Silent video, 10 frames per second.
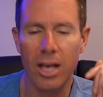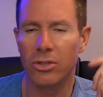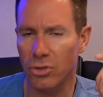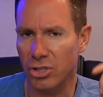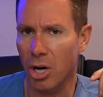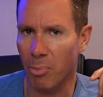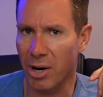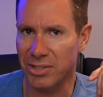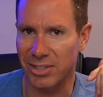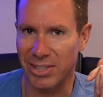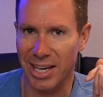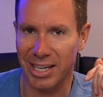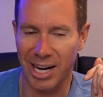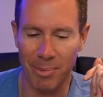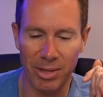So share prices can
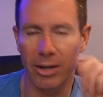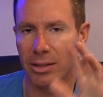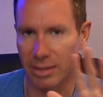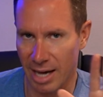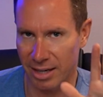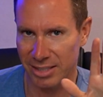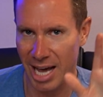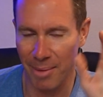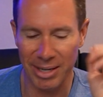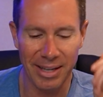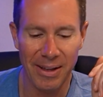get up there, not as common.